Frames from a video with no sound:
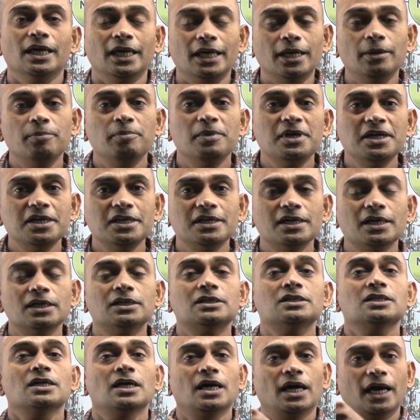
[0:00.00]

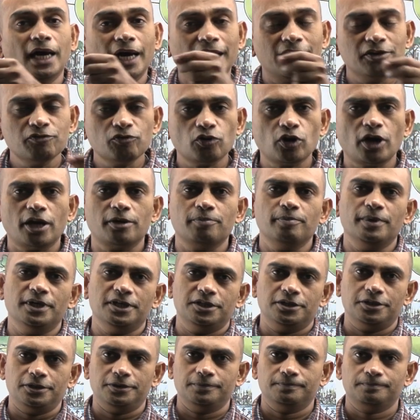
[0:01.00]
immediate
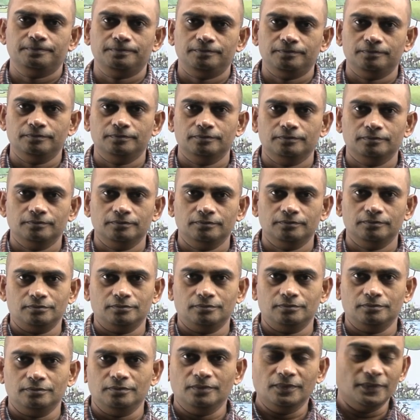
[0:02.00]
environment.
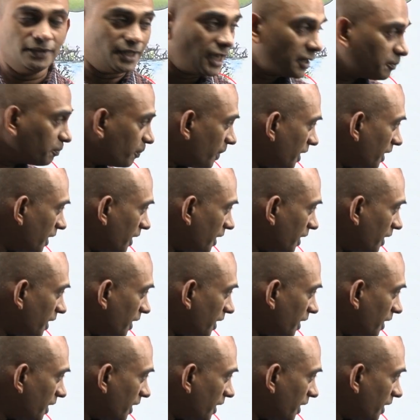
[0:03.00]
That